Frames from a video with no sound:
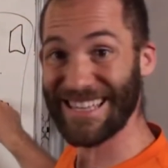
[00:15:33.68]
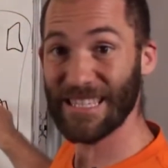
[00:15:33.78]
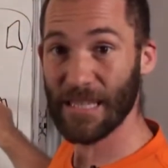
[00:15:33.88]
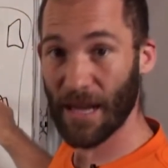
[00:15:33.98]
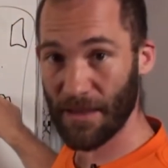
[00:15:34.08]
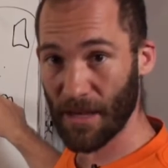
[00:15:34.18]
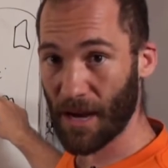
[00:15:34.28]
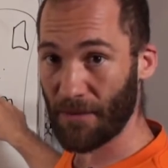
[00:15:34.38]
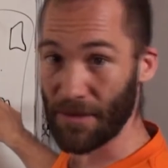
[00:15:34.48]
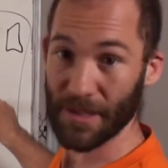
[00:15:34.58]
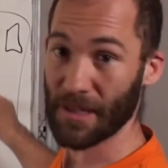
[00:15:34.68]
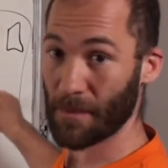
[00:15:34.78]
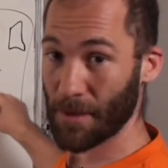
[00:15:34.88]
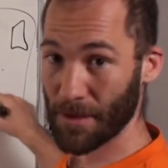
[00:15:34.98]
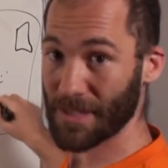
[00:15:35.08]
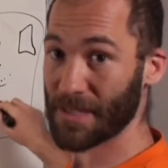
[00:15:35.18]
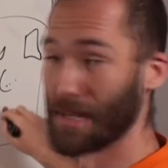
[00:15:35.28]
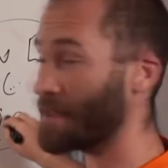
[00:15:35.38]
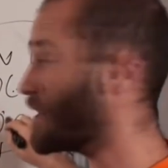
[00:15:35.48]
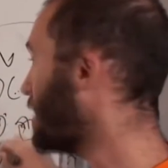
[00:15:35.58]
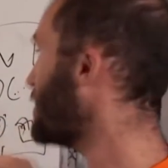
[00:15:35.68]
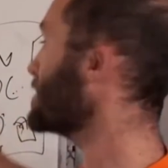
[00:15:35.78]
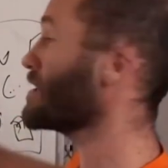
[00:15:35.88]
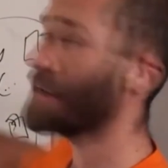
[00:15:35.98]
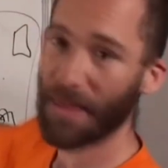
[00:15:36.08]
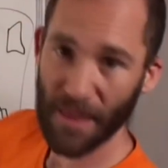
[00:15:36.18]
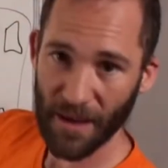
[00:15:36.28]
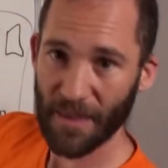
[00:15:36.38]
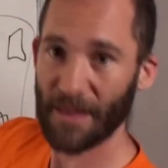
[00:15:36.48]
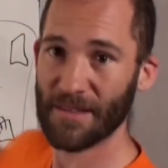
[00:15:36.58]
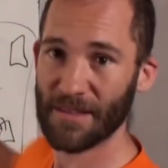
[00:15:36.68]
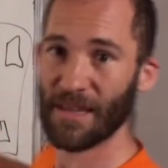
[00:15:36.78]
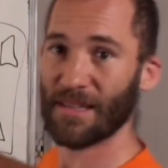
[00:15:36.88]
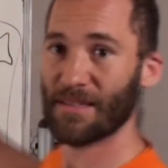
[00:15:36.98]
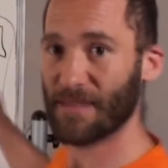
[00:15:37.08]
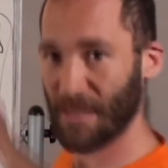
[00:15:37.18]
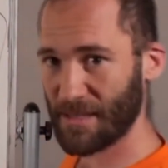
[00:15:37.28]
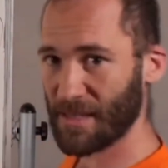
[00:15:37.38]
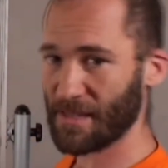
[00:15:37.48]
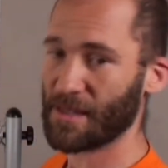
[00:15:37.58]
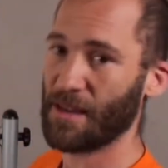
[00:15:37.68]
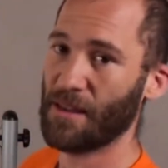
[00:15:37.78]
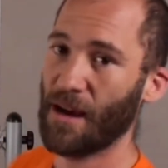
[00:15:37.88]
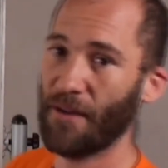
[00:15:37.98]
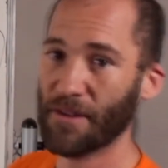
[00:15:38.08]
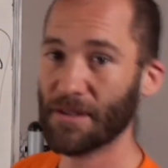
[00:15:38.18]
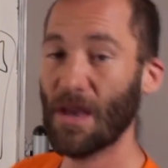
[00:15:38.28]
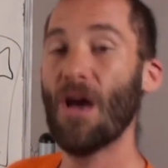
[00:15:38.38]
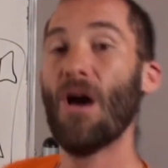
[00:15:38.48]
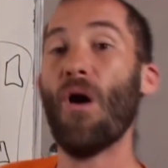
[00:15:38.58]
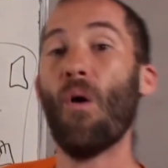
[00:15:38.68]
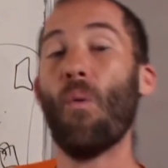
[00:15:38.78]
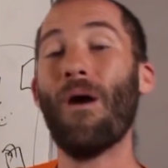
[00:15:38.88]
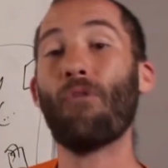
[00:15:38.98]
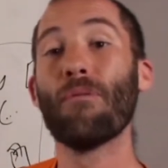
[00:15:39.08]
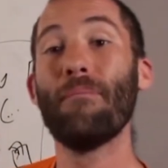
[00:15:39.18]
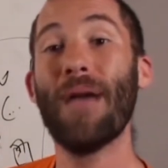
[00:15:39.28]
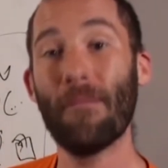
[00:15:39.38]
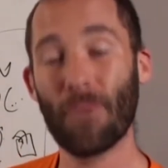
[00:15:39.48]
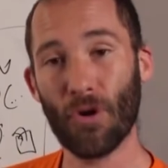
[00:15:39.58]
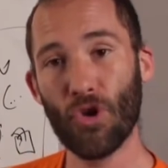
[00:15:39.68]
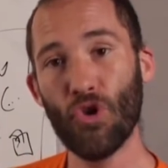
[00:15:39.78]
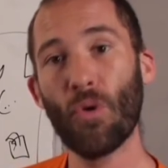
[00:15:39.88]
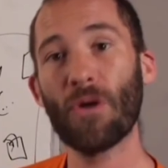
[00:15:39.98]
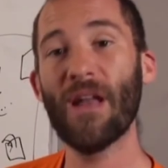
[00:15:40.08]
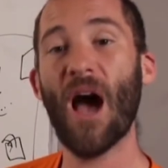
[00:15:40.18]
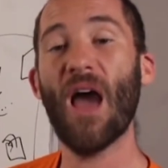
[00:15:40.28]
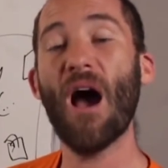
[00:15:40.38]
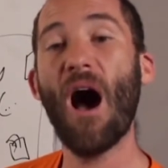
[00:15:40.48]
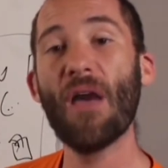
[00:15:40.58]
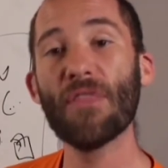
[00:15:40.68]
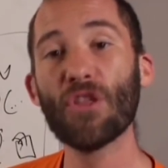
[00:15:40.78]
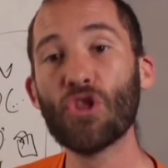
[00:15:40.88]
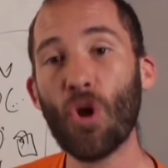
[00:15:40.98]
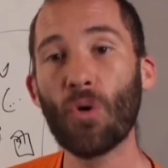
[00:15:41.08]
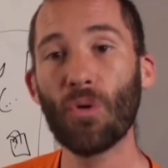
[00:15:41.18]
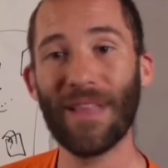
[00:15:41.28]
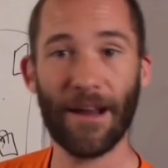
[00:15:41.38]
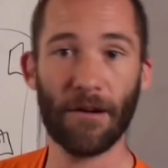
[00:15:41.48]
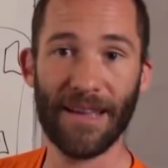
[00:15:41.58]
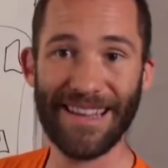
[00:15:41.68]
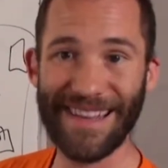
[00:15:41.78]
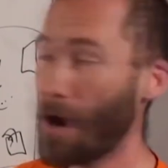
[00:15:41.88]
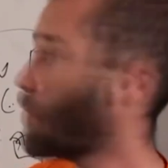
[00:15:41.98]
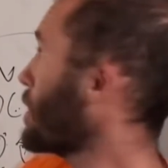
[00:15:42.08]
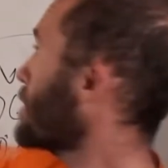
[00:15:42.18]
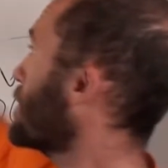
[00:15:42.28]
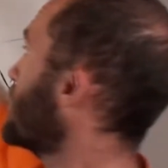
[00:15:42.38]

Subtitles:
inside the office, and the computers inside the office are going to think that it's inside the office. Well, remember, you are not on the local area network.